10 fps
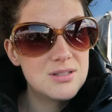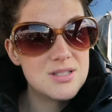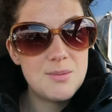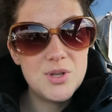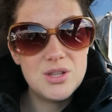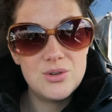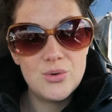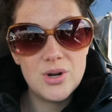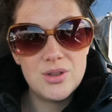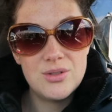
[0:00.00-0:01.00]
some of the
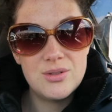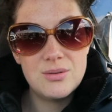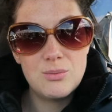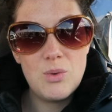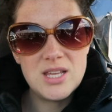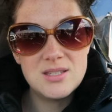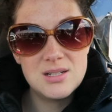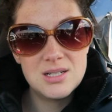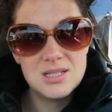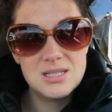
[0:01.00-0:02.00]

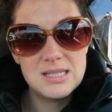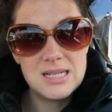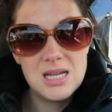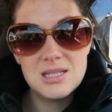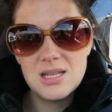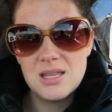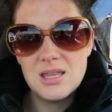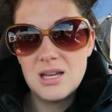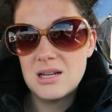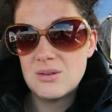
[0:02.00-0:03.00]
northwestern states, I
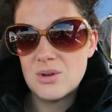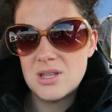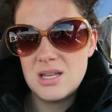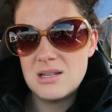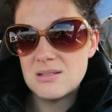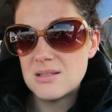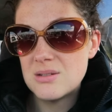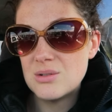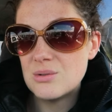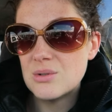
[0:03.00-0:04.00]
think, northeast
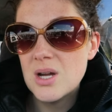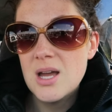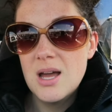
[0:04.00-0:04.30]
too.